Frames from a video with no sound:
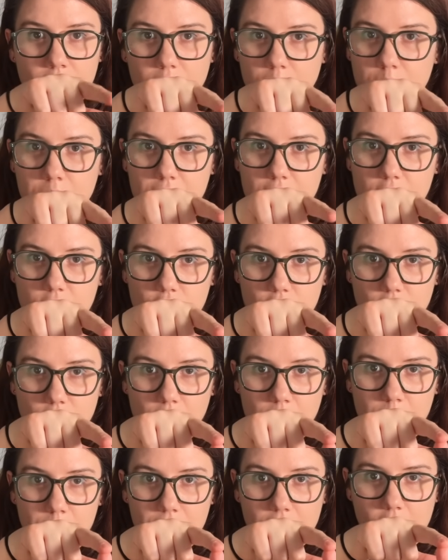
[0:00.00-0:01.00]

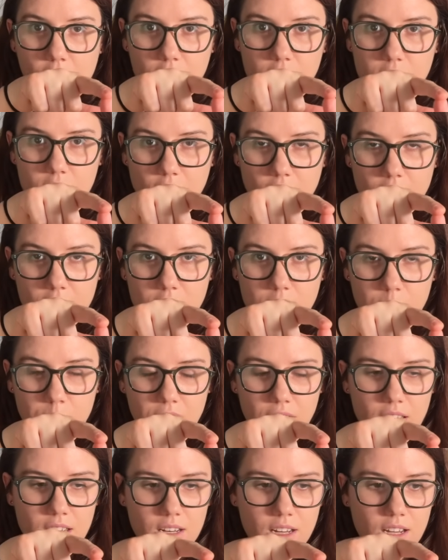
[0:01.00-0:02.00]
mystery box ice
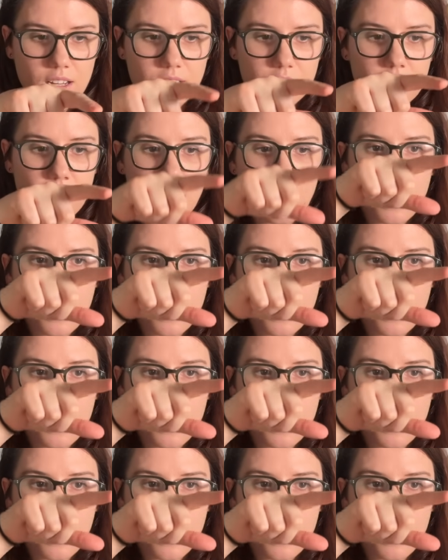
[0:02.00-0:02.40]
planet,